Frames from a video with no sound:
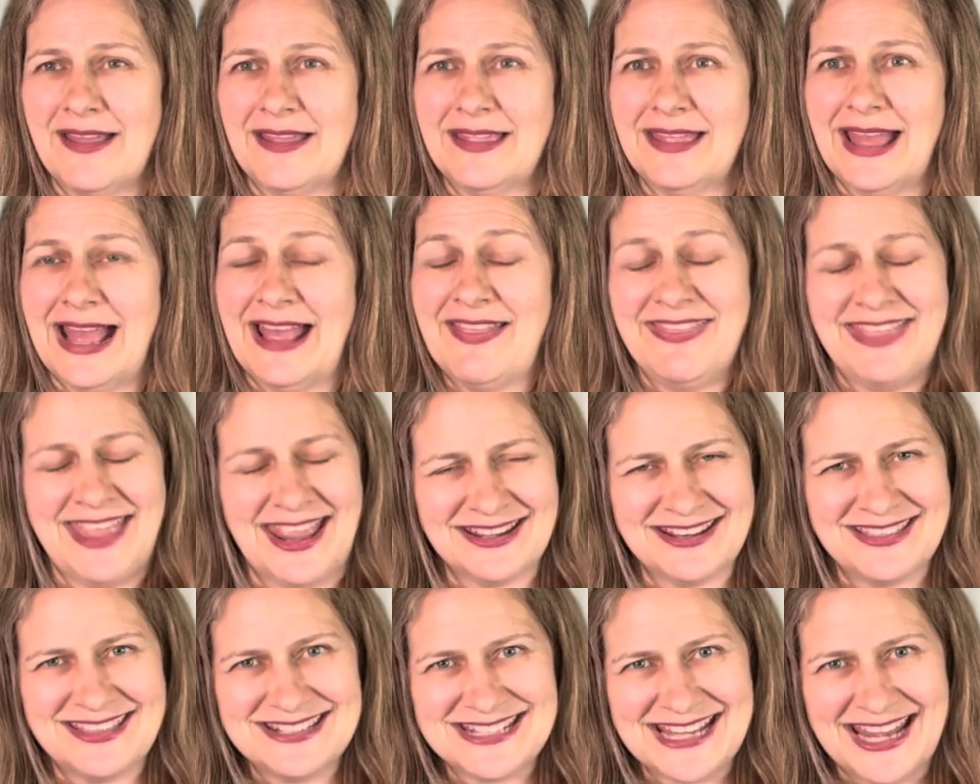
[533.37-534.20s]
at the end
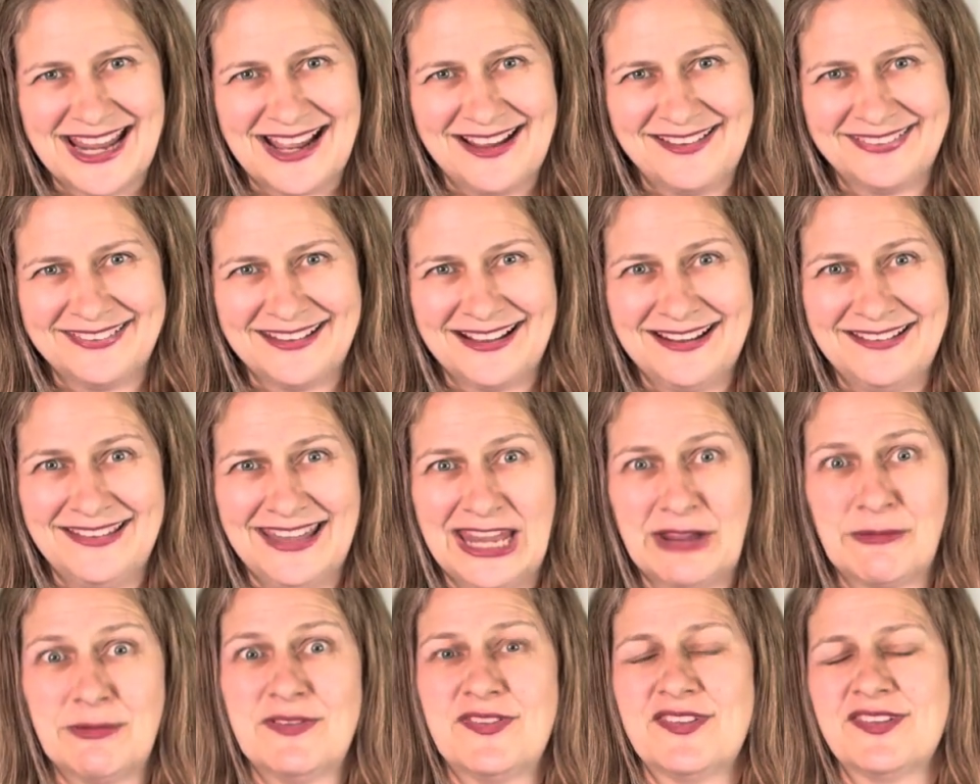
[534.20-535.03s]
of the day I said
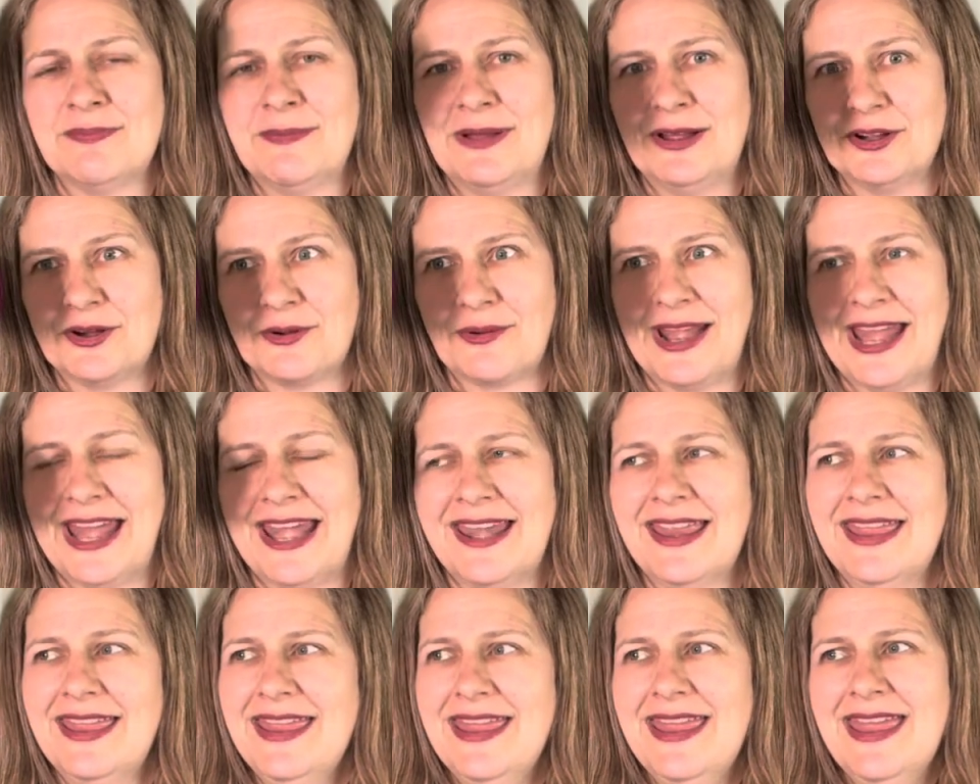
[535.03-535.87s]
it would smell great,
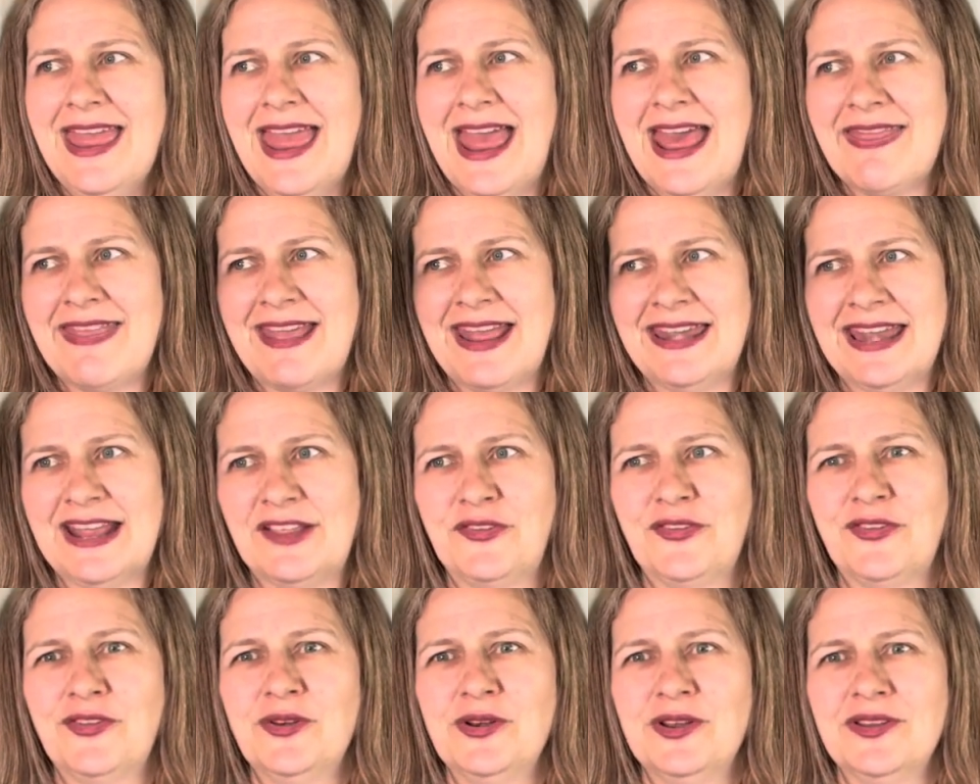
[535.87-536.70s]
and then as
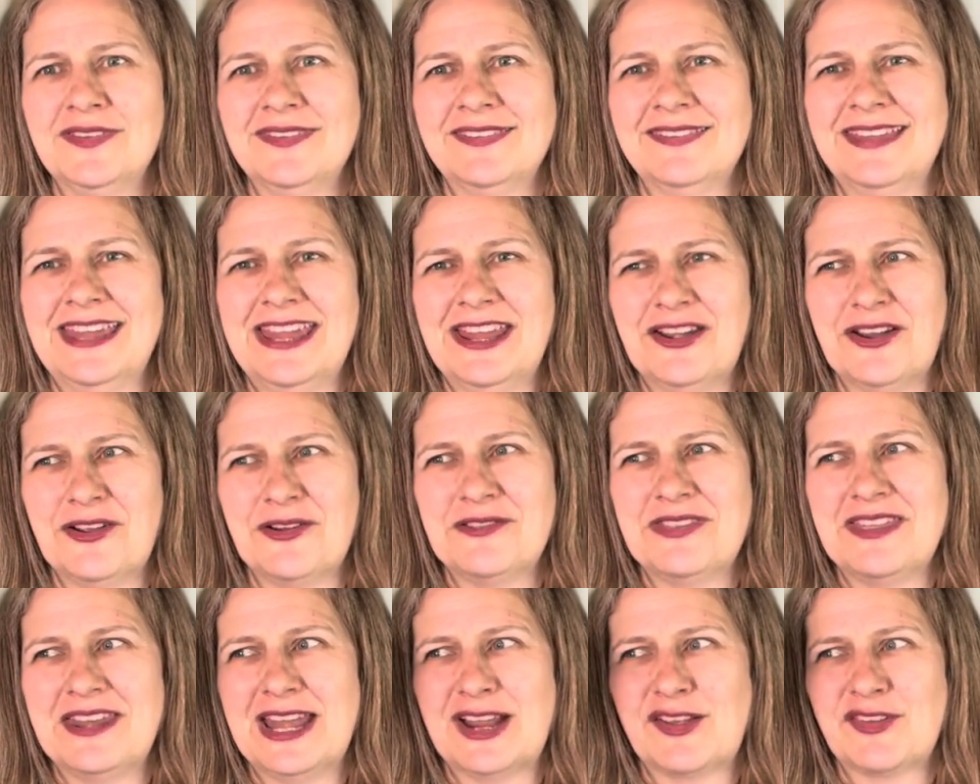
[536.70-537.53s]
soon as, you know,
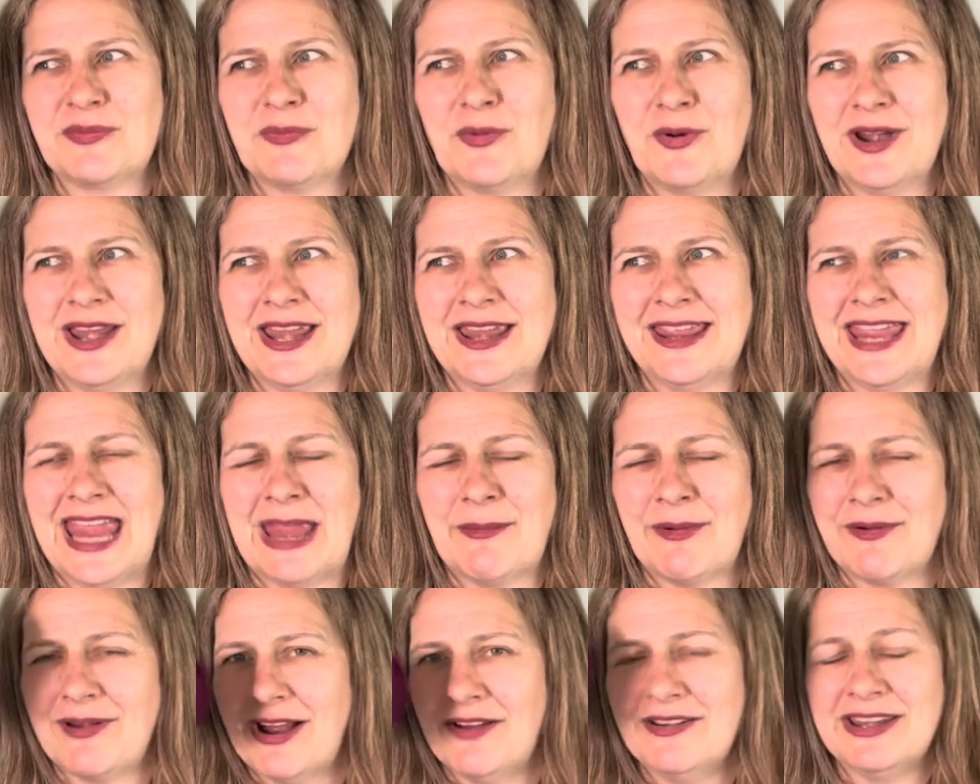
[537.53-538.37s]
the next morning came
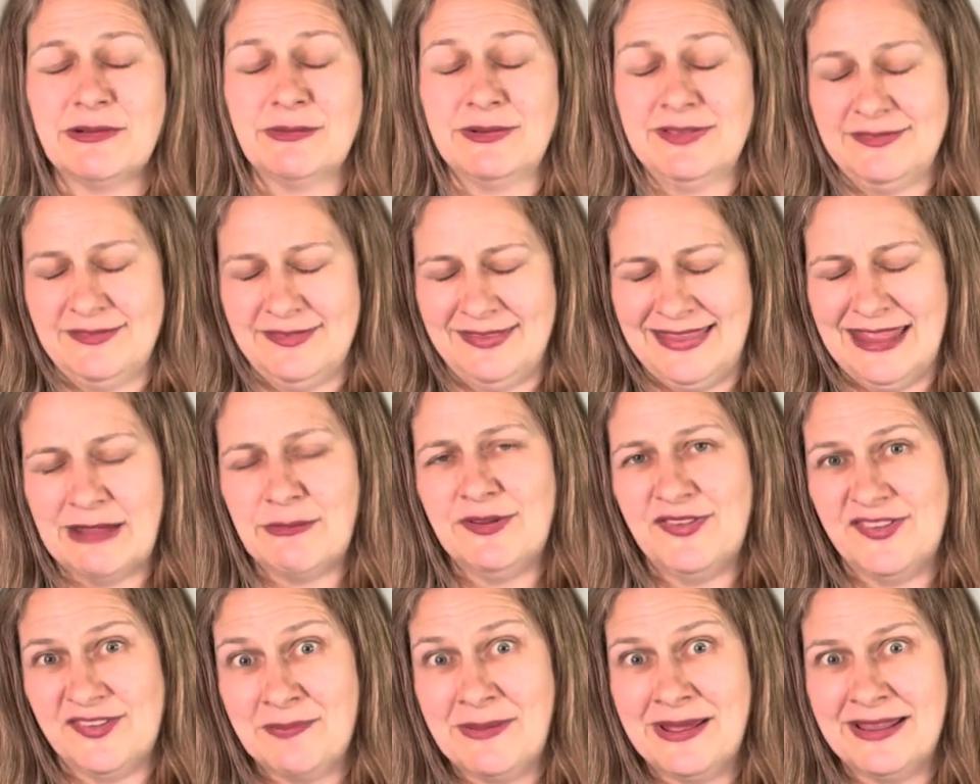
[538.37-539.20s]
around, they
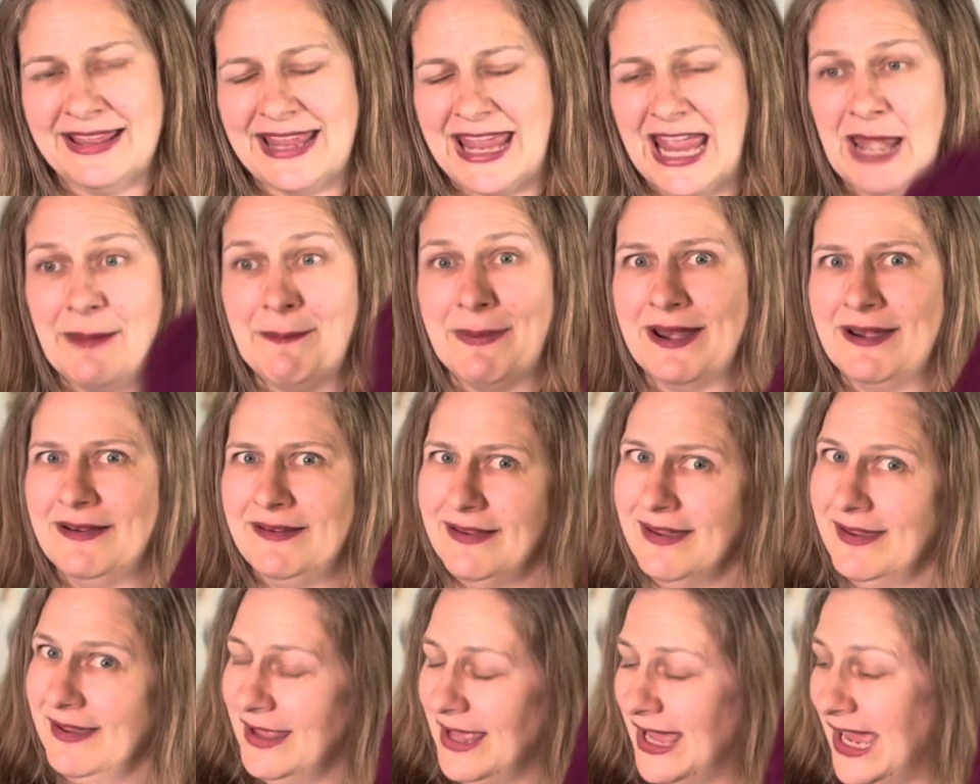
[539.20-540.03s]
would smell again. But
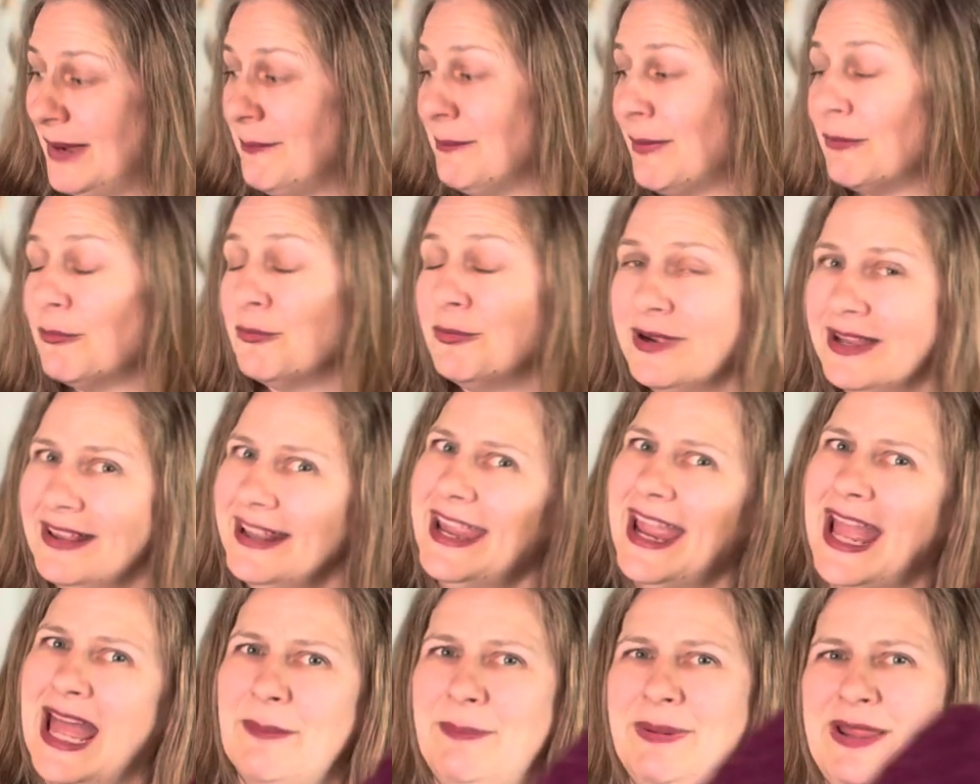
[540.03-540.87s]
I'm really
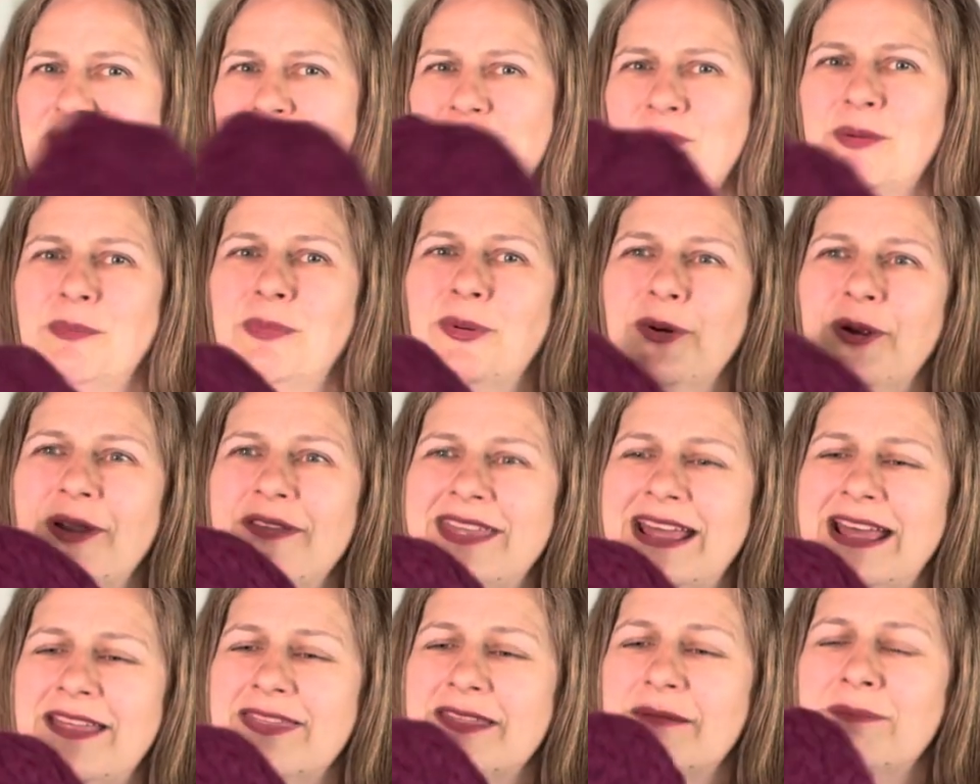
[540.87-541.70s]
happy to report
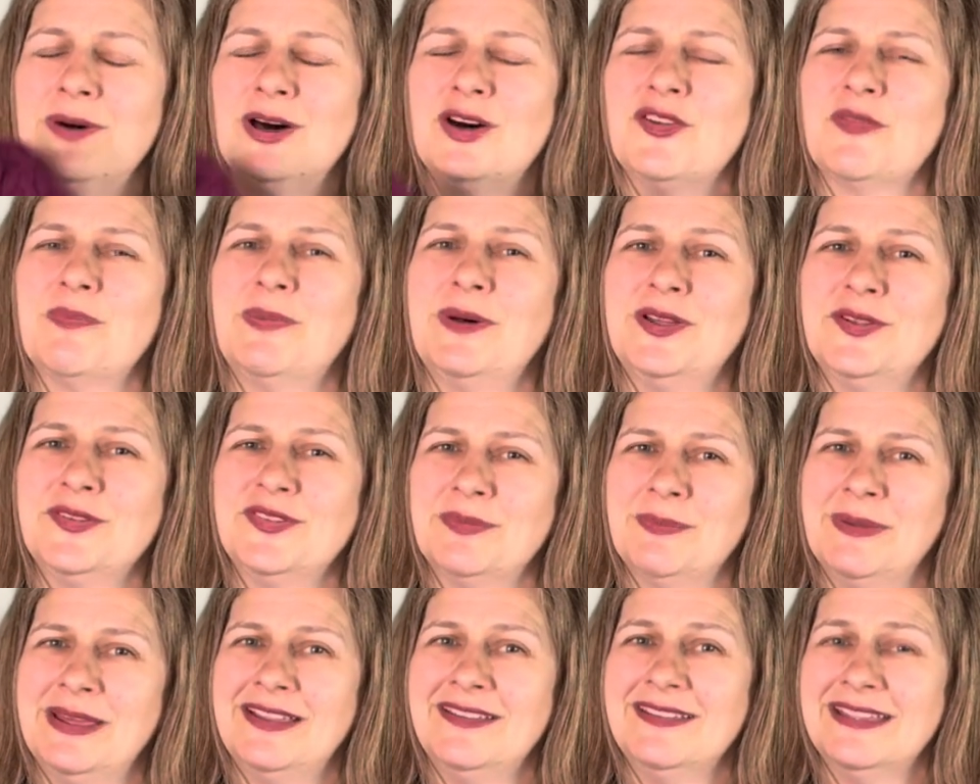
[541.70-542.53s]
that the mothball
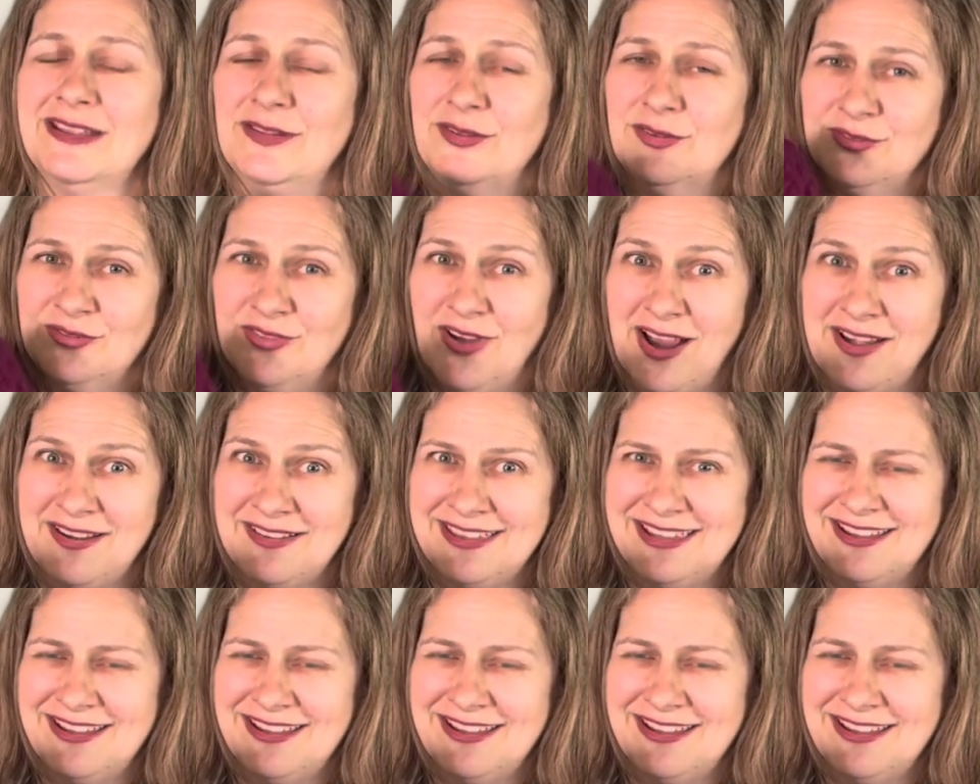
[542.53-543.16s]
smell is finally